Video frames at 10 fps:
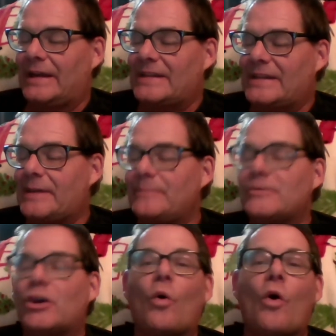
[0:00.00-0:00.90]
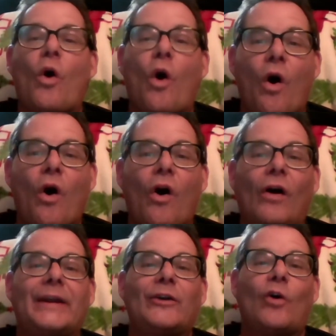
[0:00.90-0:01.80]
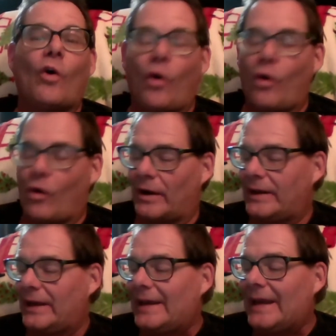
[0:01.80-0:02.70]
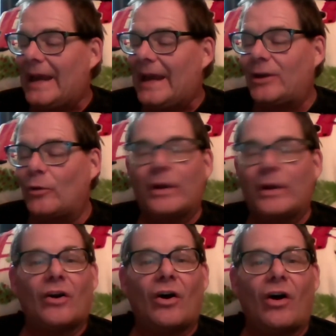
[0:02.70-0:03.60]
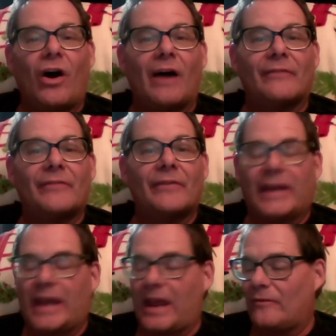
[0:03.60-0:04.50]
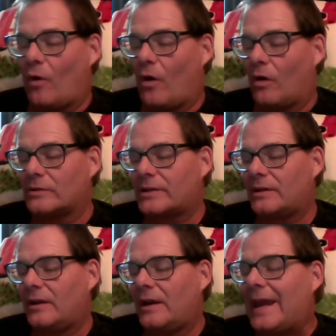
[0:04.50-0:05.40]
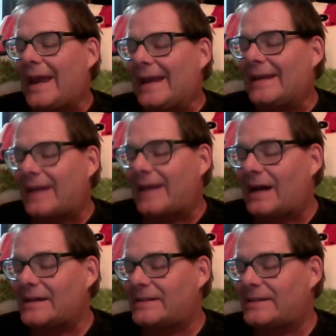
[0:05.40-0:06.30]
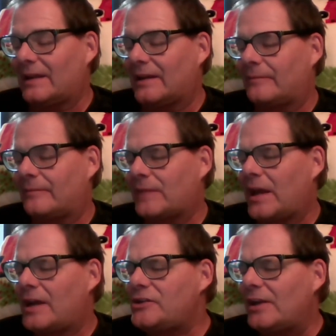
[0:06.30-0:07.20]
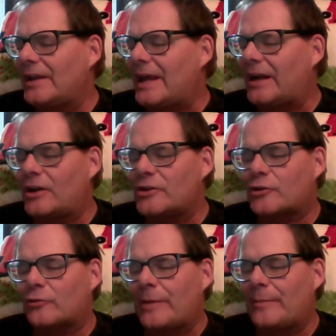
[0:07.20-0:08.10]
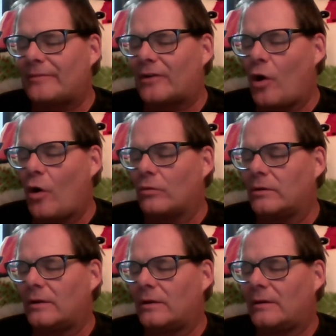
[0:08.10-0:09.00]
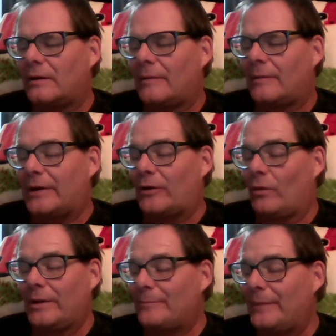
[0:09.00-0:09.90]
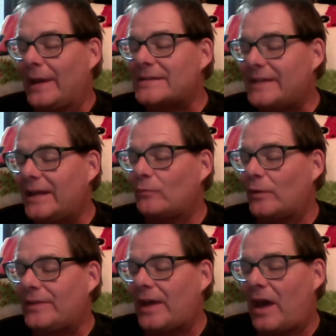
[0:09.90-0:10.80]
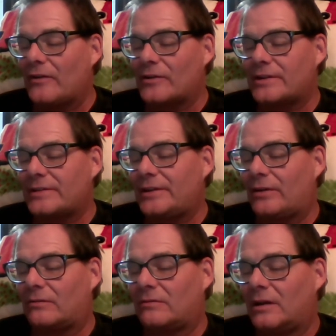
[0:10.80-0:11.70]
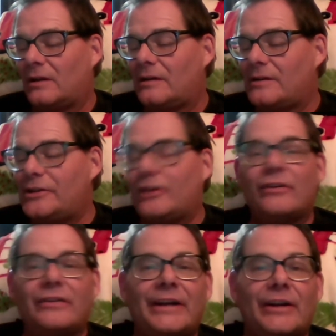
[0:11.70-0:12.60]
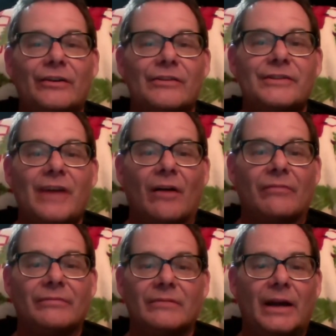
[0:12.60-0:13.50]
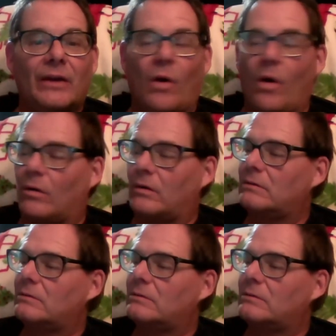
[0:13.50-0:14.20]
It seemed to go on and on, echoing off of the cave walls and high ceiling. She let out a scream of her own, but it only mixed in with the others until she couldn't hear herself at all.